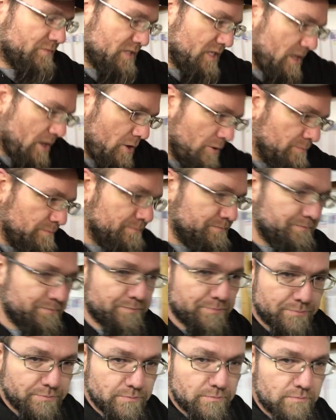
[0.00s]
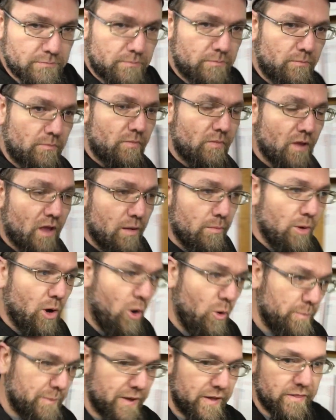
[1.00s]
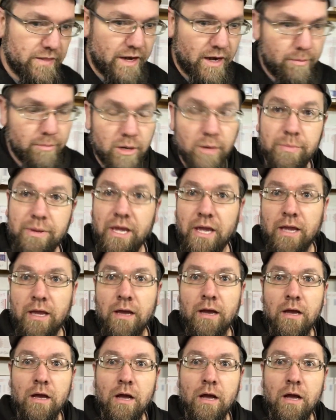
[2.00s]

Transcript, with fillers: so I'm hoping that I'm going to be